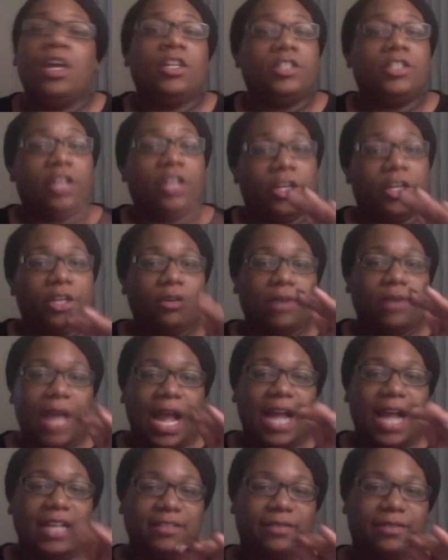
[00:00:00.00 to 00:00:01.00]
So you
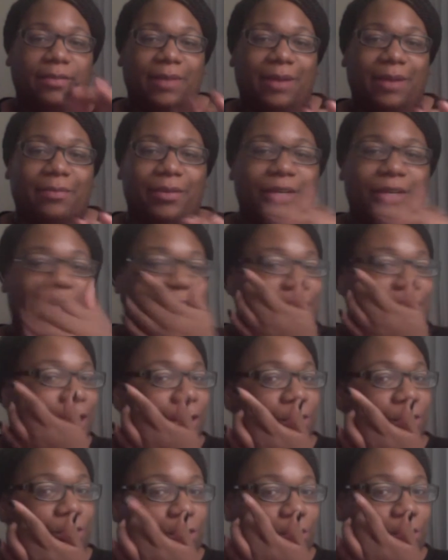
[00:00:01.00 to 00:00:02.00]
guys remember
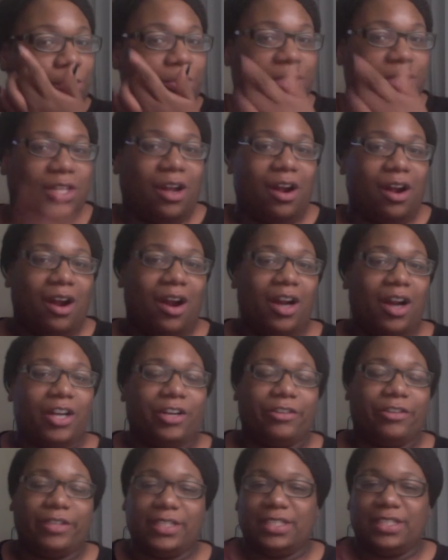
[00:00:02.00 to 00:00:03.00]
YouTube star
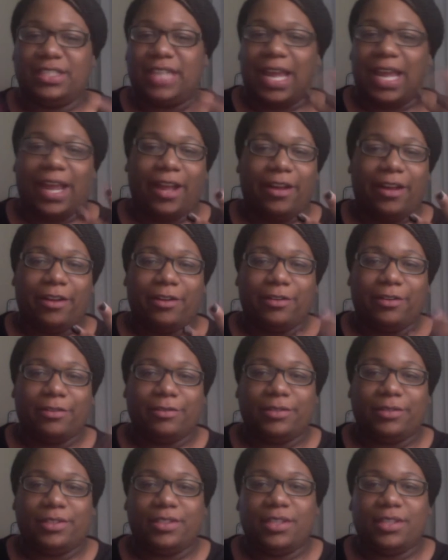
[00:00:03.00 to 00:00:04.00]
Chris
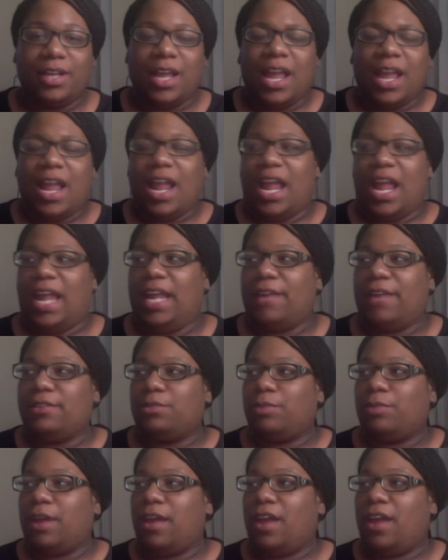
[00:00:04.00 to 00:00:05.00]
Sails, and he was
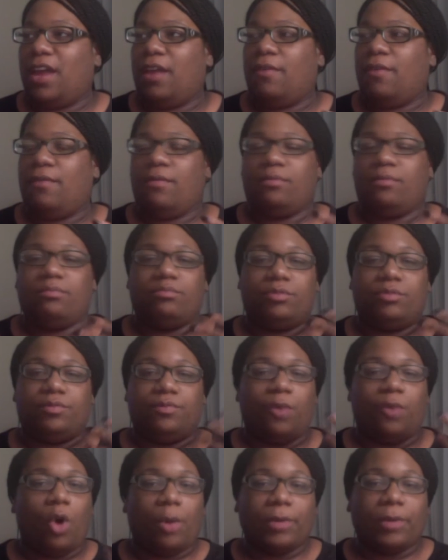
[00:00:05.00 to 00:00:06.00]
with
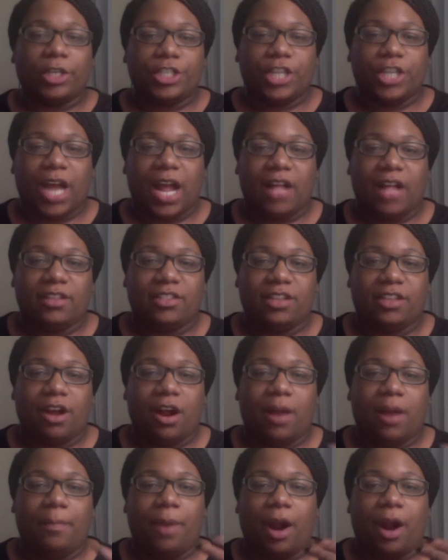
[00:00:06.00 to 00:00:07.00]
former child
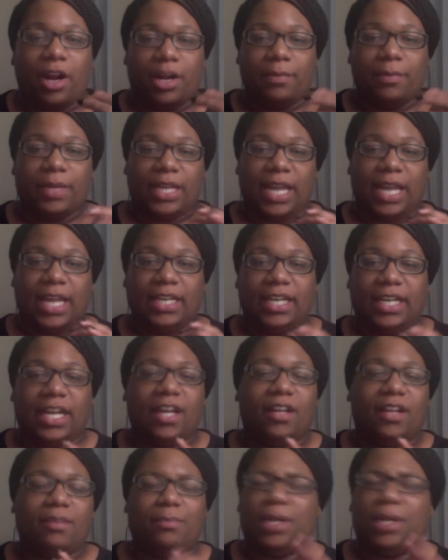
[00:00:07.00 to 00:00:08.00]
star Parker
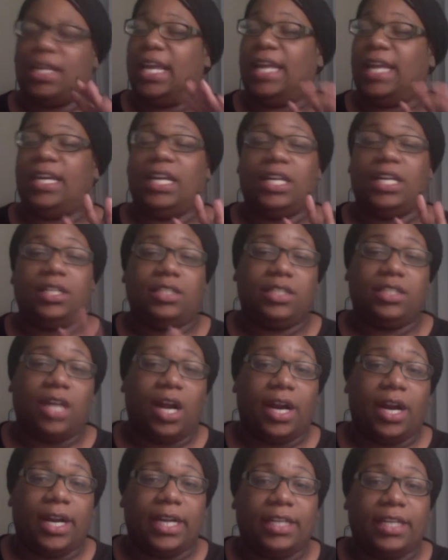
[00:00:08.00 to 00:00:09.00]
McKenna. McKenna,
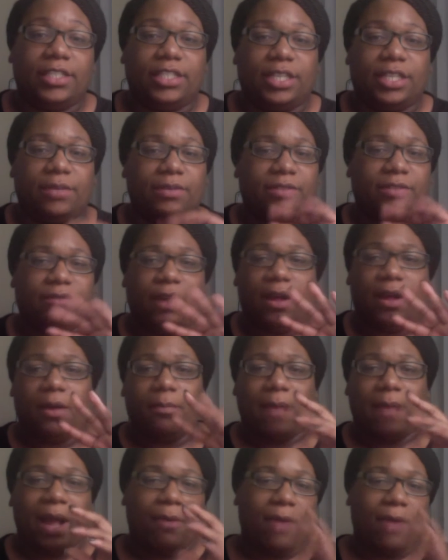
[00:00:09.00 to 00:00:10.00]
sorry, she was
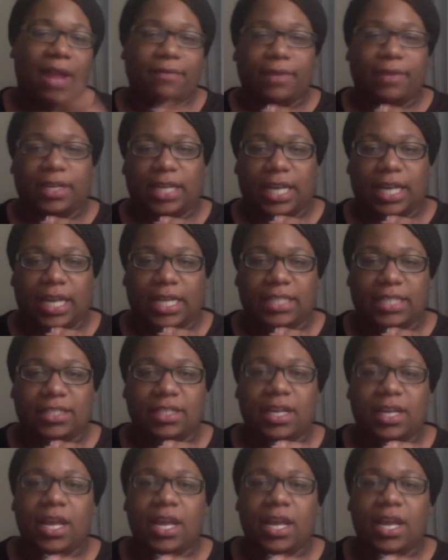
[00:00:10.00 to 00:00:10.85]
from My Wife and Kids.